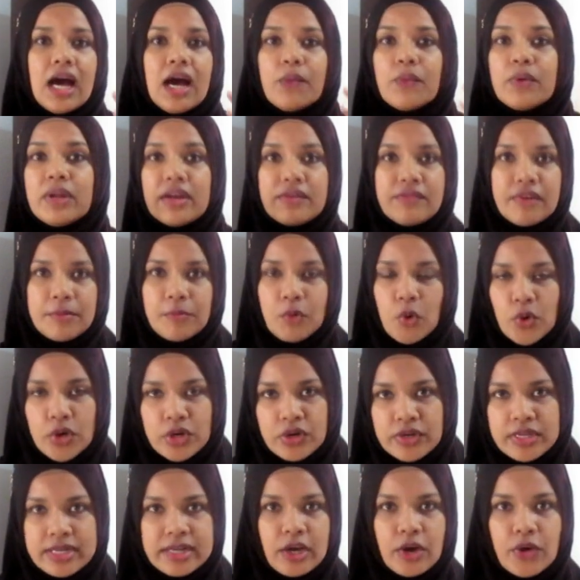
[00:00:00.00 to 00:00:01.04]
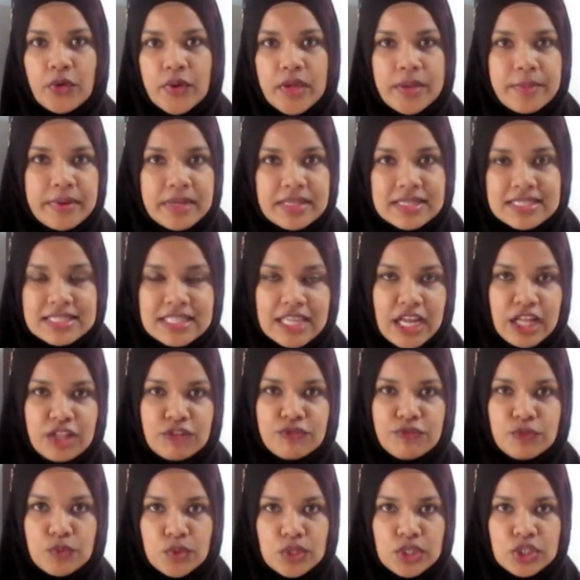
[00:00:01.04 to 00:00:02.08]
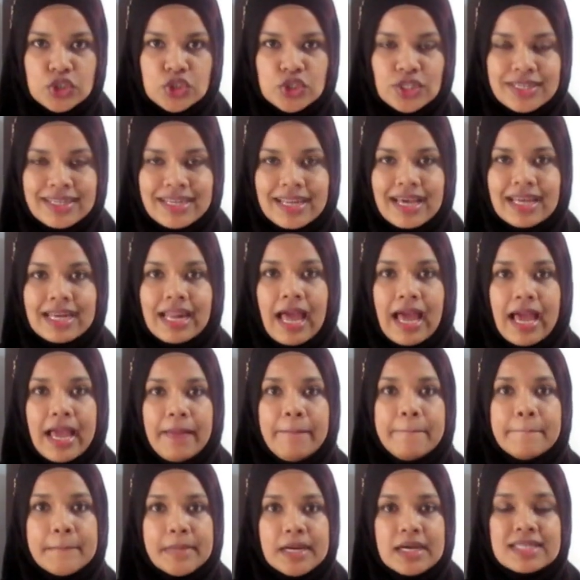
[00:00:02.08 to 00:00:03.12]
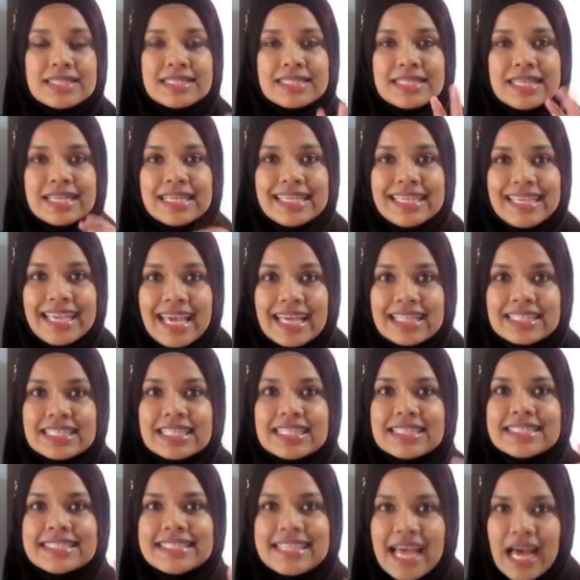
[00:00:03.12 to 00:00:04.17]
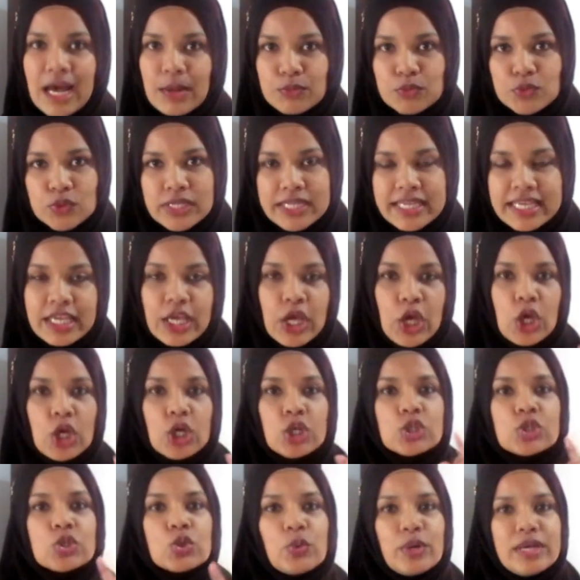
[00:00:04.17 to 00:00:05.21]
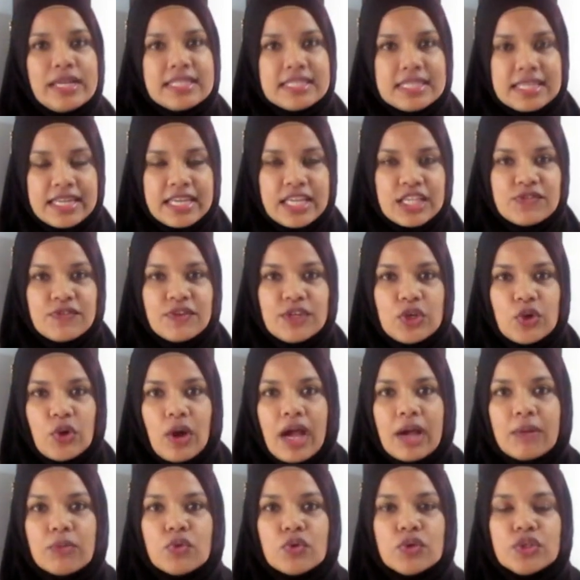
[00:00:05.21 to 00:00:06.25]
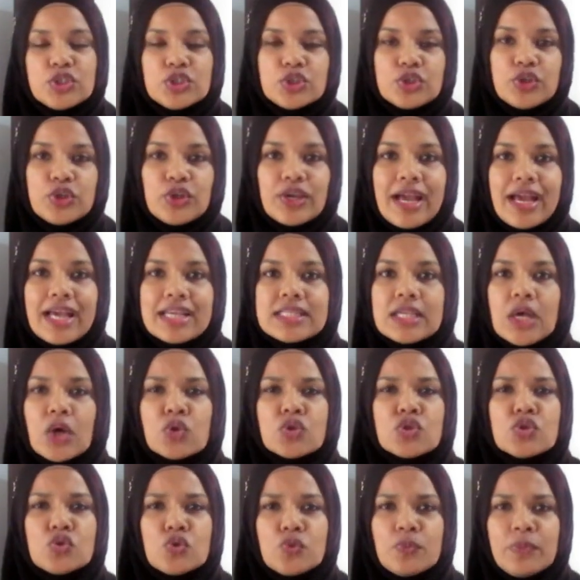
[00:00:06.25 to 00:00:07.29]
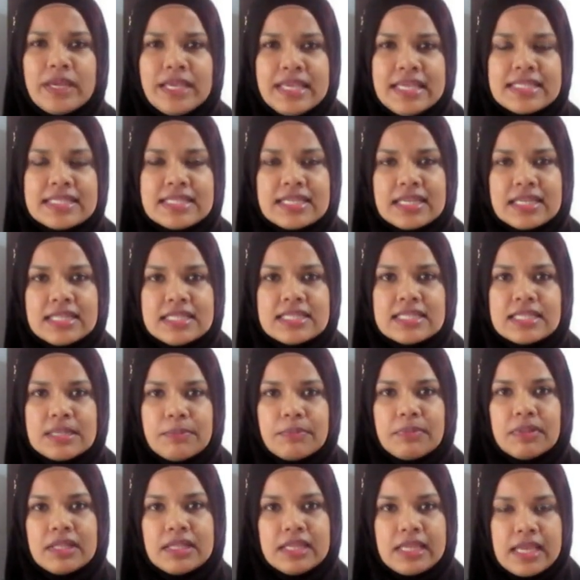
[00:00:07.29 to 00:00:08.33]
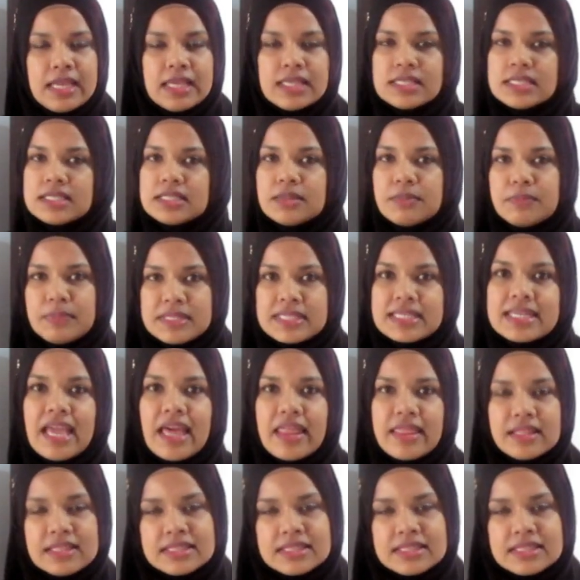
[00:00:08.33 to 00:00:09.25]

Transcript: whenever I'm ordering Arabian style food in Trinidad. I must get tabbouleh. So in today's video I'm going to show you guys how super easy and simple it is to put together